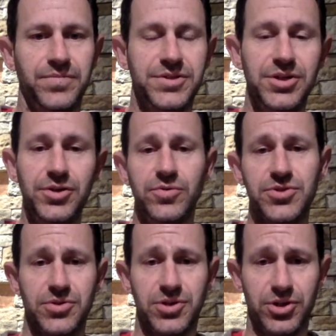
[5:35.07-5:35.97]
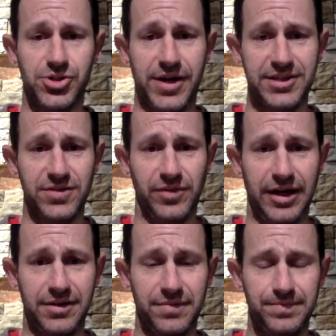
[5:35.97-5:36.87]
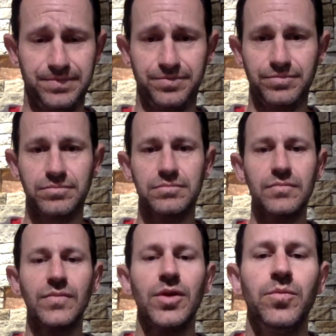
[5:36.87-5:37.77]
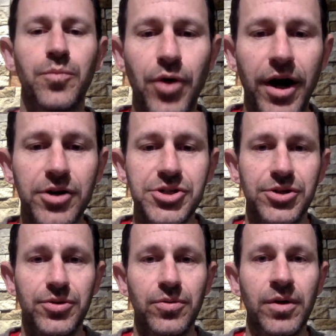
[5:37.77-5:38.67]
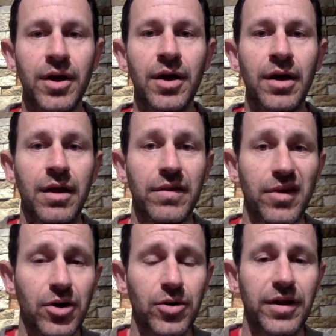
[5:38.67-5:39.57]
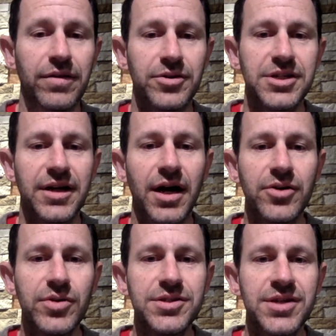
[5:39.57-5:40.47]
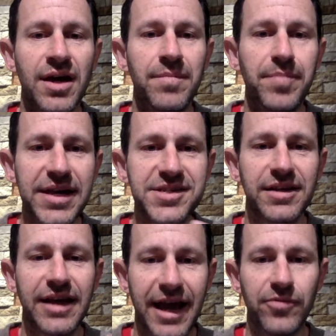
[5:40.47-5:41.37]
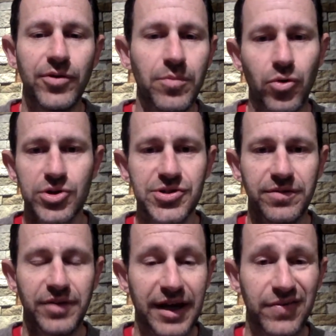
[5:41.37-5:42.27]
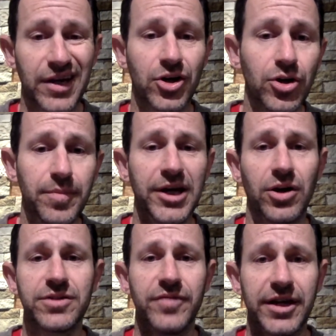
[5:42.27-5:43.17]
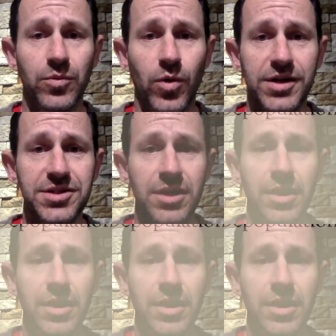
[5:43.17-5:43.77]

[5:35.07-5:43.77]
to use those large tracts of land. Prior to the early 1300s, basically every morsel of land that could be cultivated was.